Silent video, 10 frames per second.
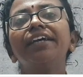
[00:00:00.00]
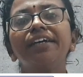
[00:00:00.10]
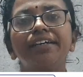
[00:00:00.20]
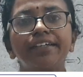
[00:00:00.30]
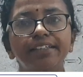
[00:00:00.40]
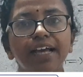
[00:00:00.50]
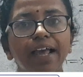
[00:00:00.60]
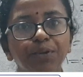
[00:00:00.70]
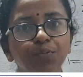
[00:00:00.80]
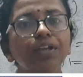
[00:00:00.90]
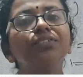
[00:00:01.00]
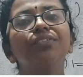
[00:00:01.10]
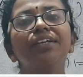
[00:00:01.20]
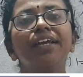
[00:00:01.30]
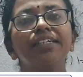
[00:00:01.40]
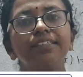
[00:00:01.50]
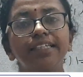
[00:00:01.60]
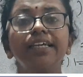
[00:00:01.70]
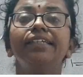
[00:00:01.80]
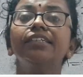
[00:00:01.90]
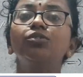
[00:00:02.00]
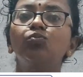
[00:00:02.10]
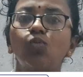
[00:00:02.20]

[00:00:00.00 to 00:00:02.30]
Here, likewise, we can say it is